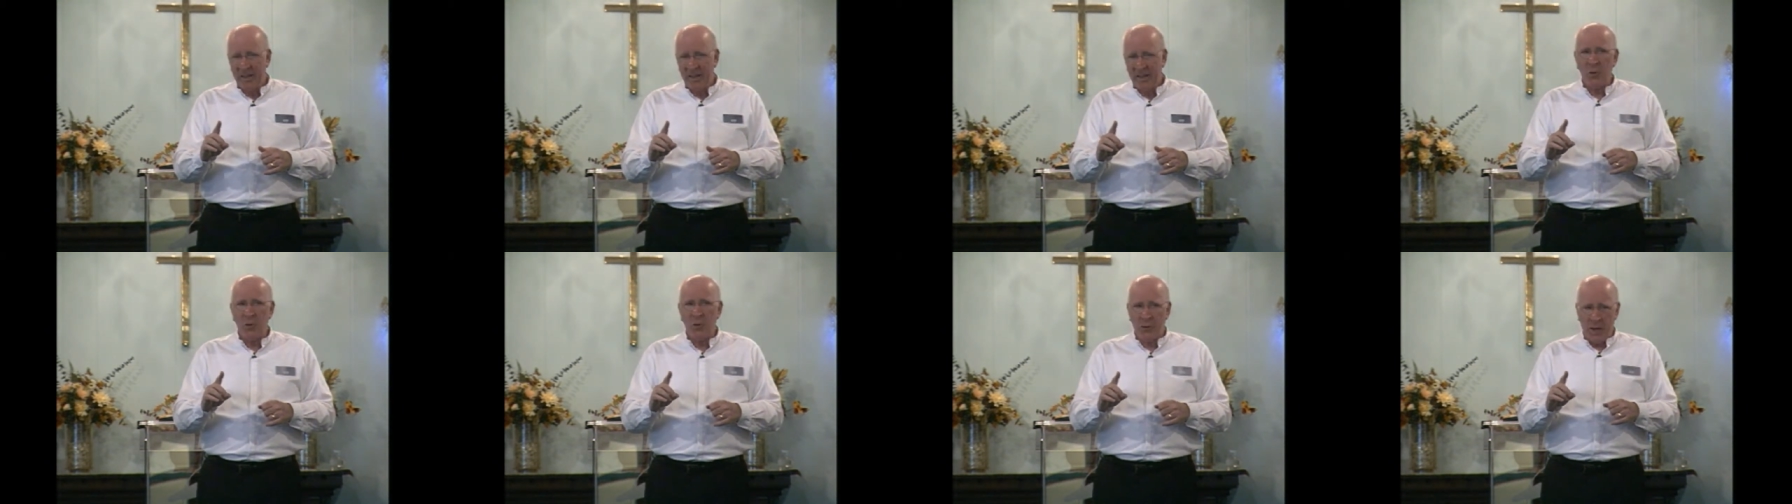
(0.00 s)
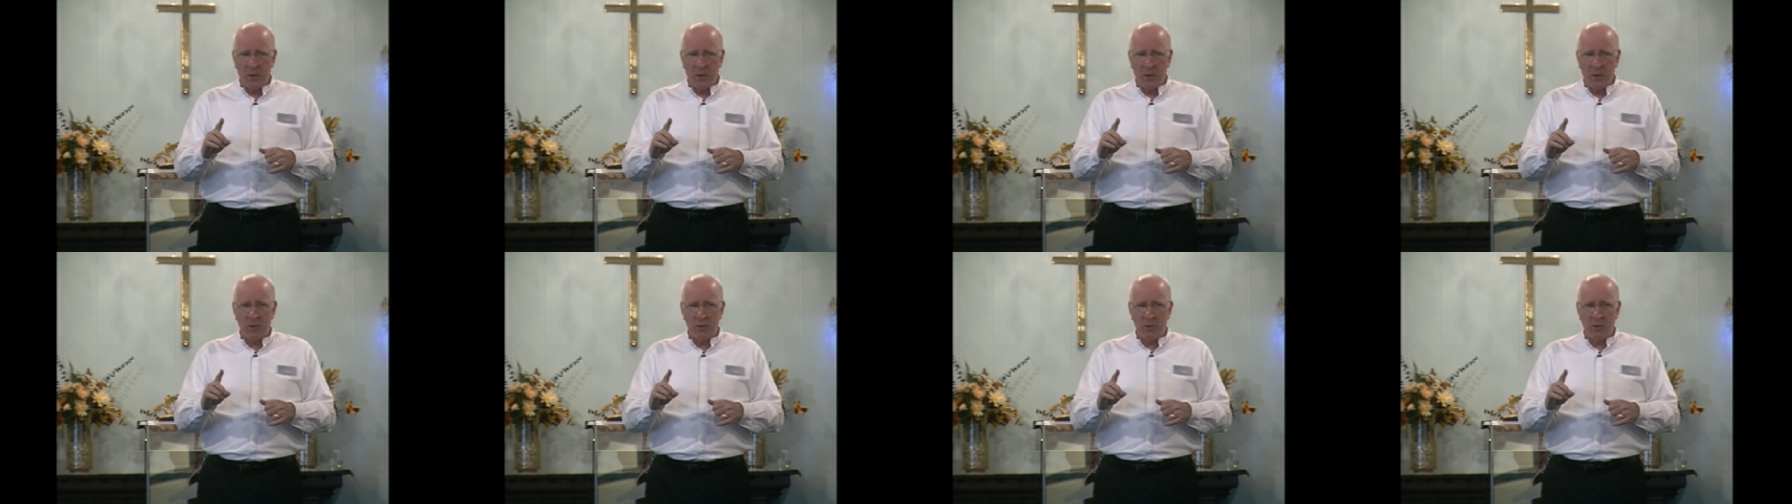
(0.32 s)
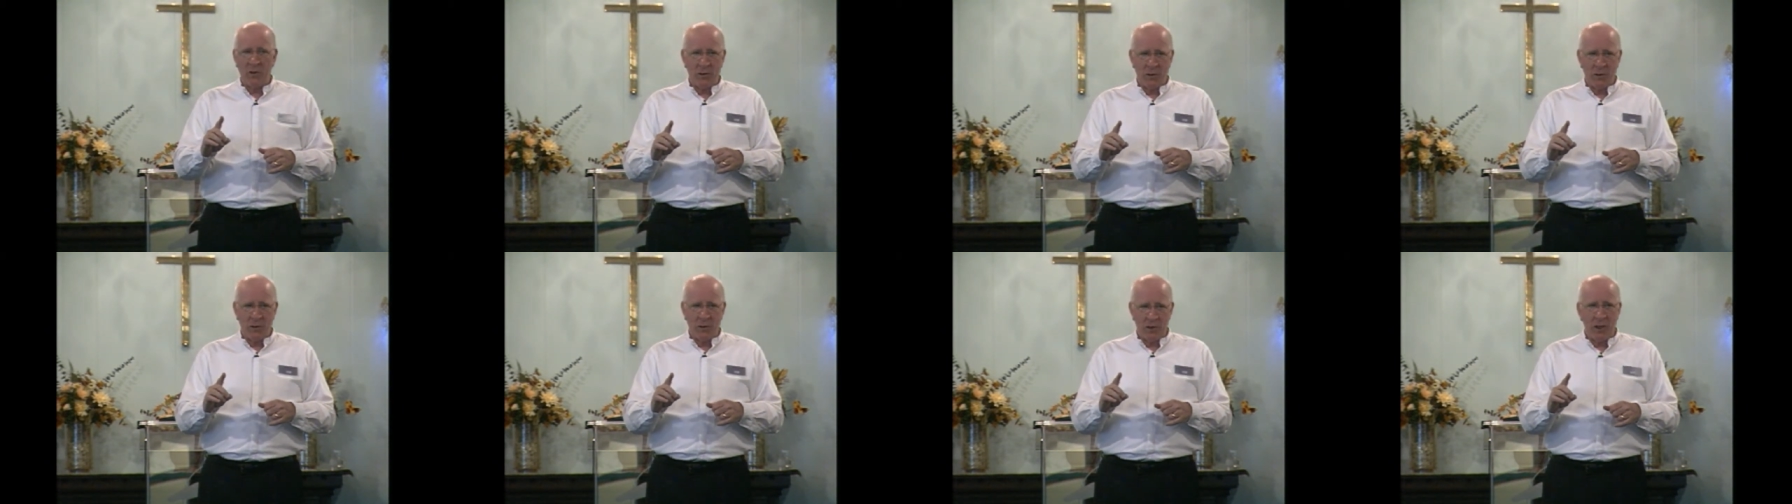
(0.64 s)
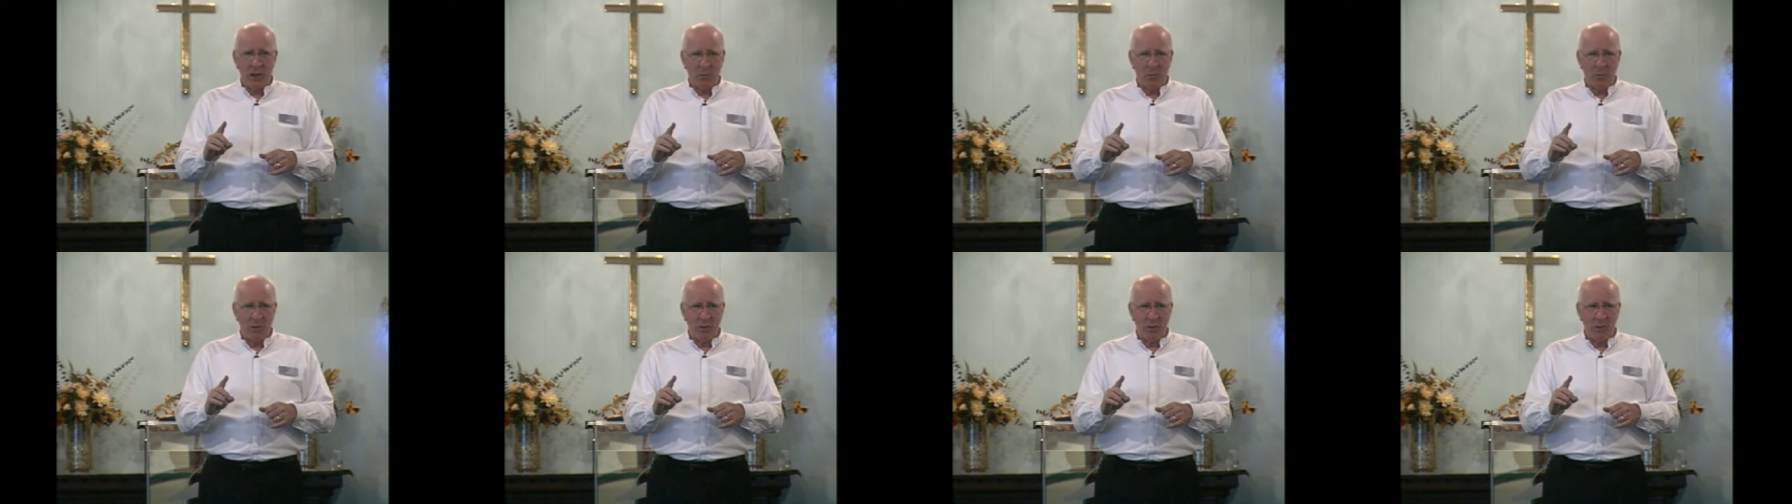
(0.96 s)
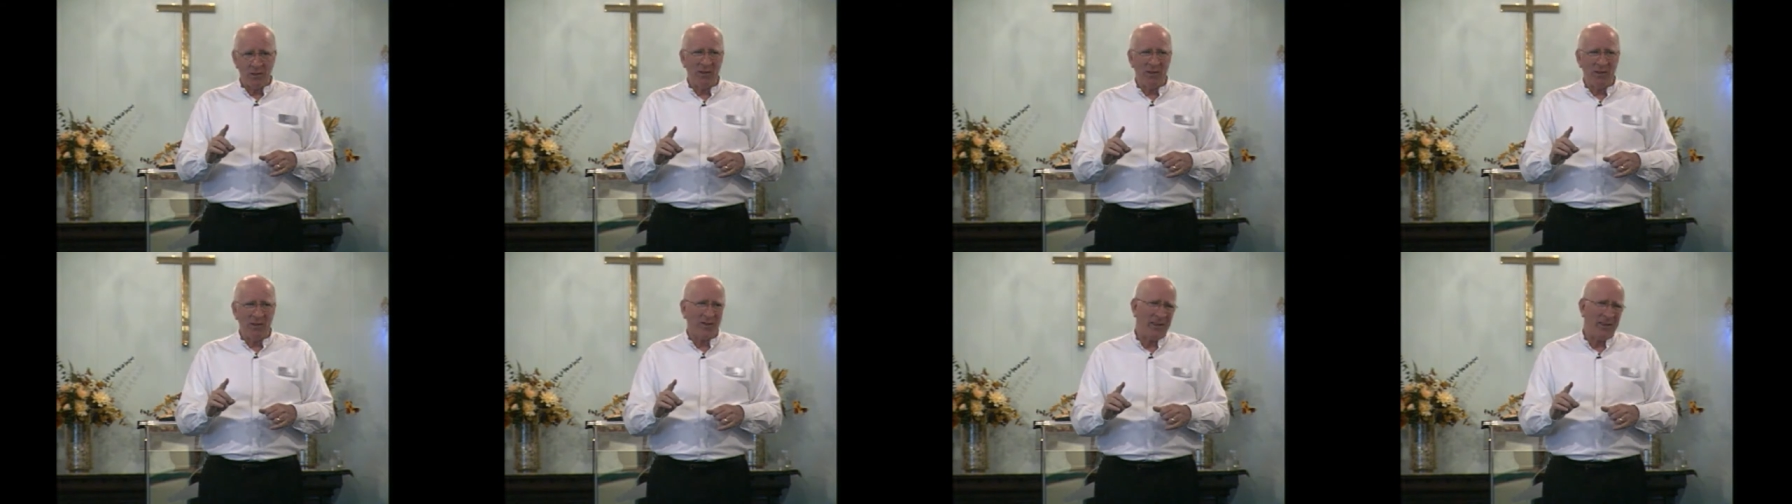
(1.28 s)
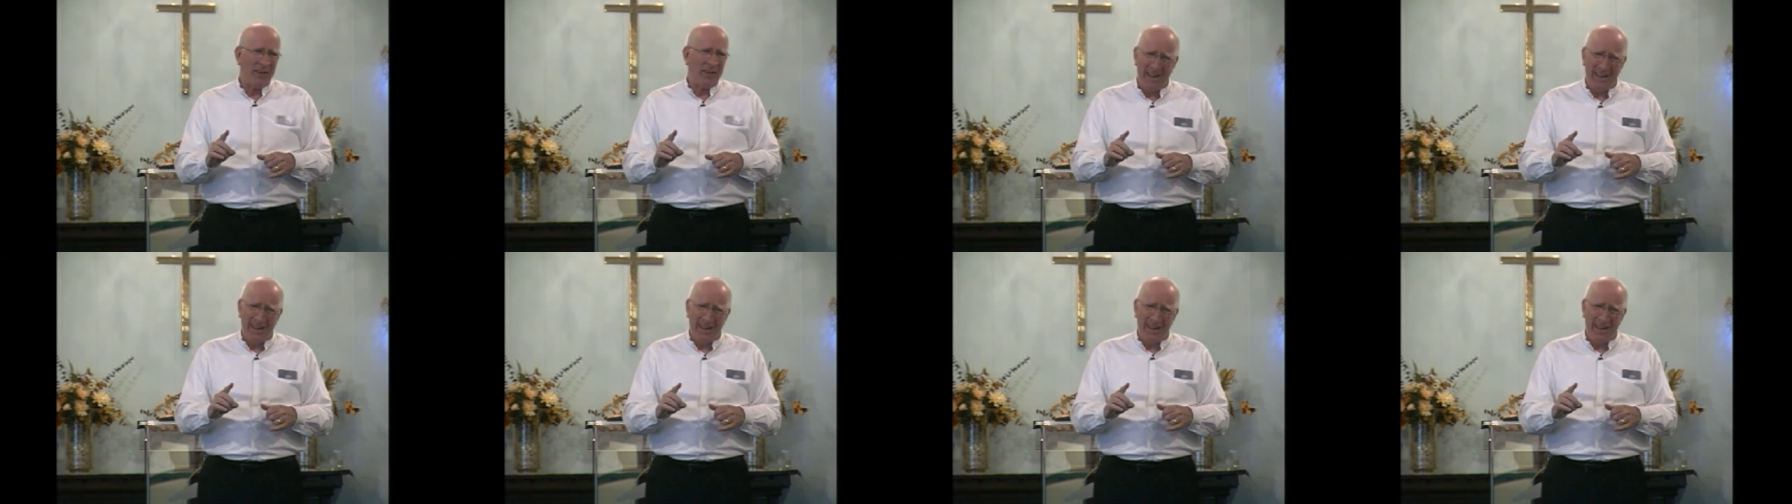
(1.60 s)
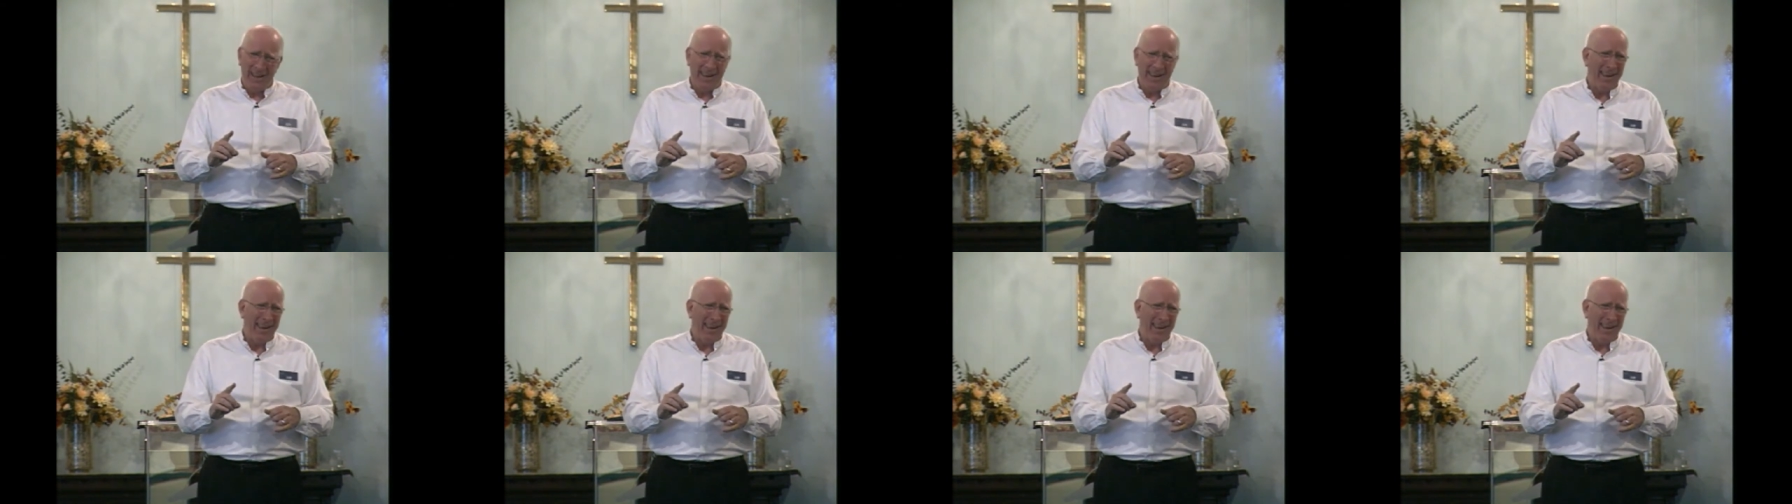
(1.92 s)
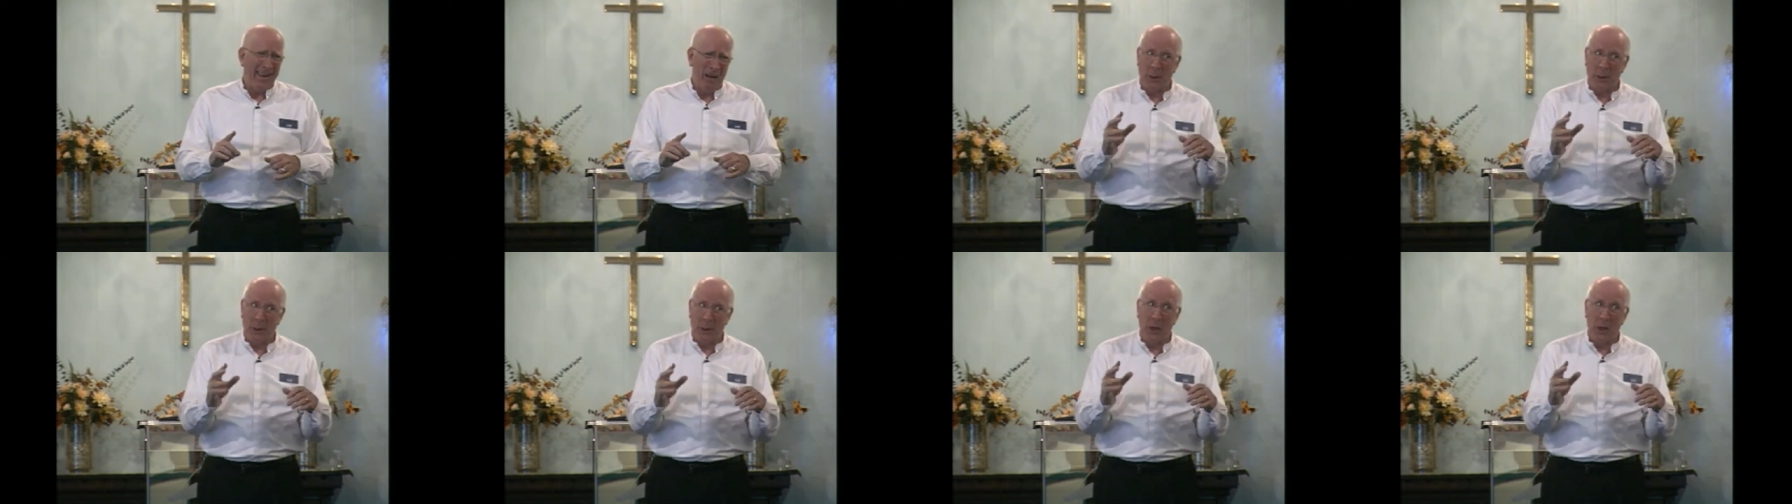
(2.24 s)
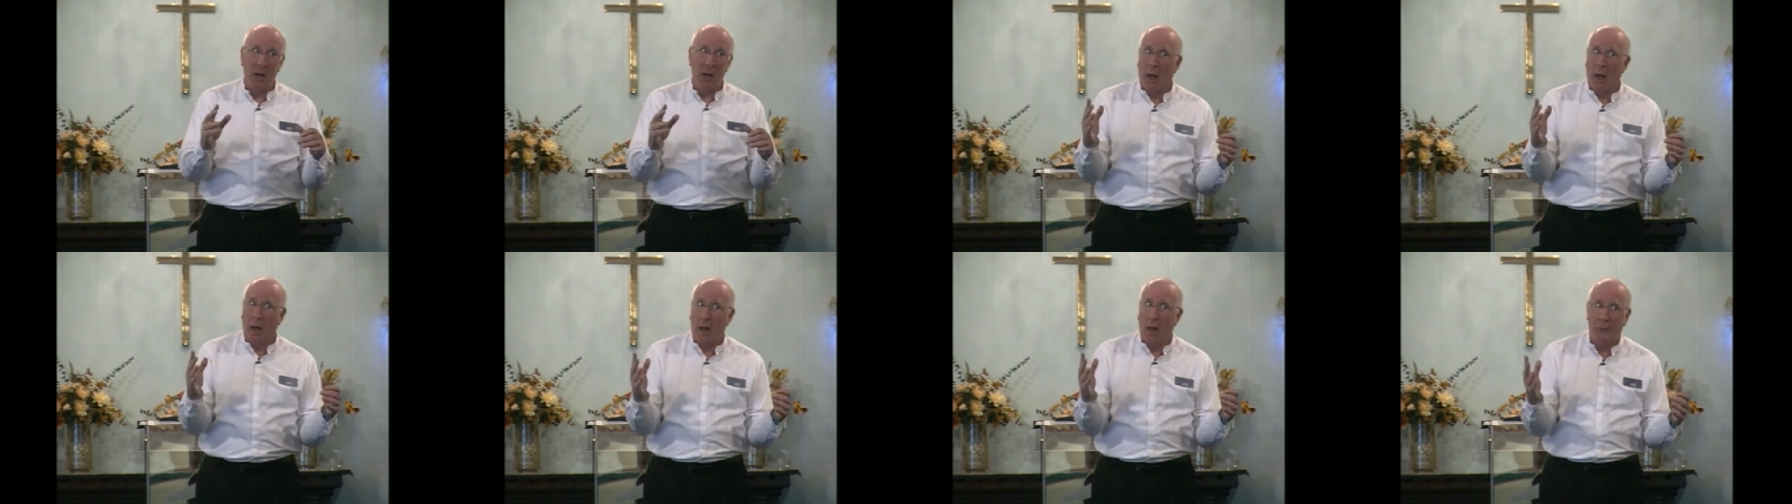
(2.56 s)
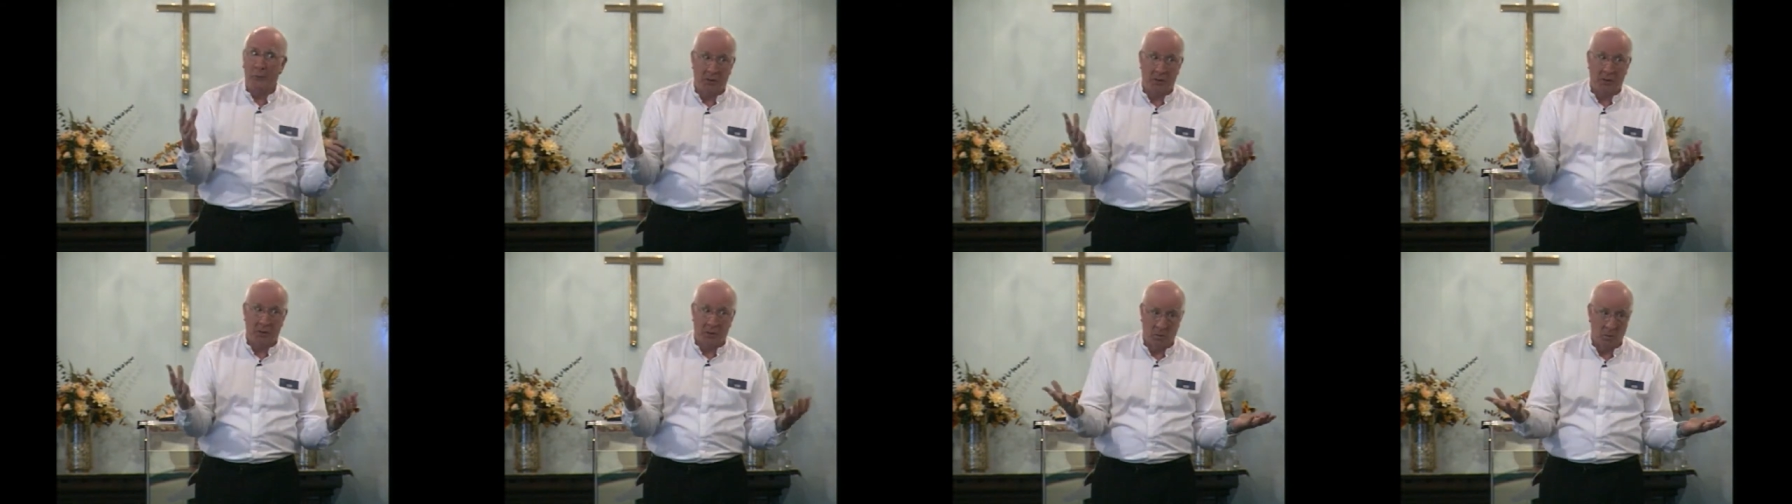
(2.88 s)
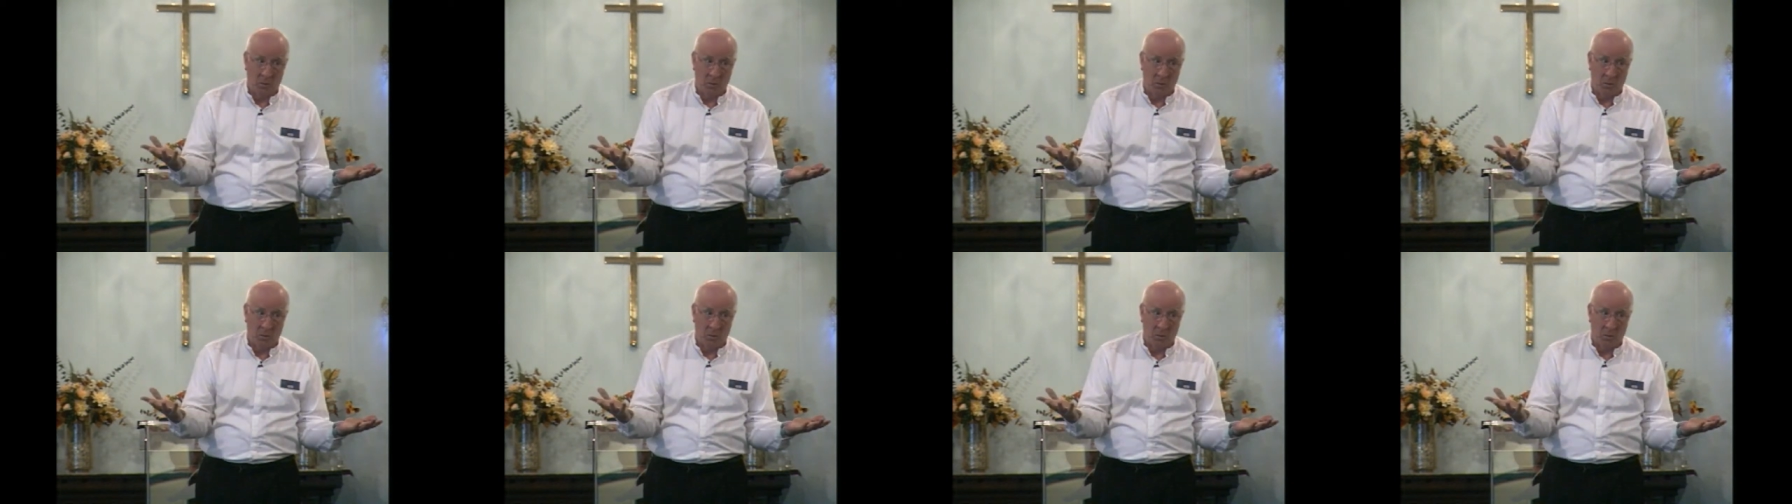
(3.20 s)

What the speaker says: 2,000 years later, we're still going, yeah, but...